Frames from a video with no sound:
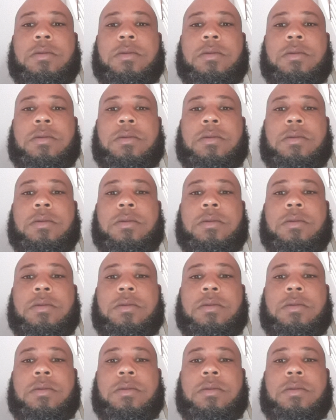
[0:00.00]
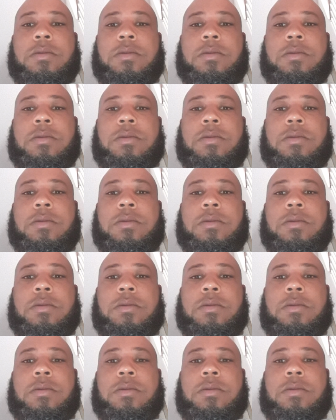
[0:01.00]

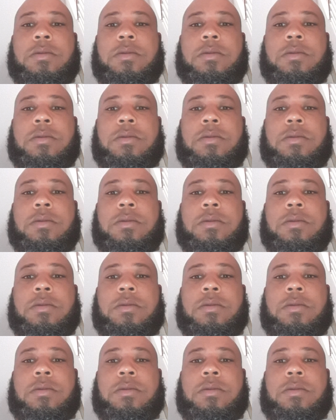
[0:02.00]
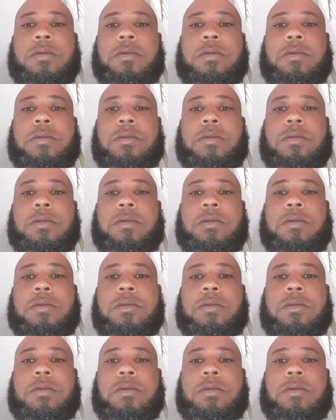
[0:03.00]

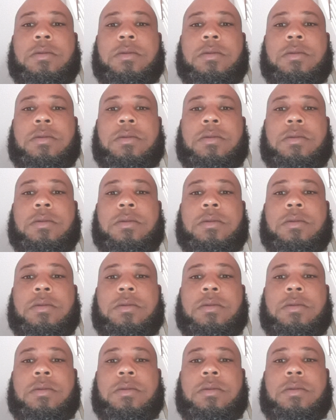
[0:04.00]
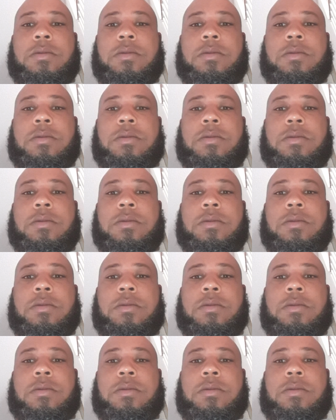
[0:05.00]

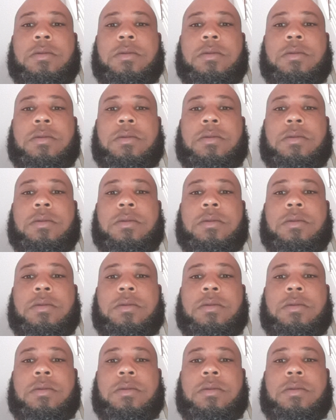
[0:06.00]
This is a still picture; no speech is visible.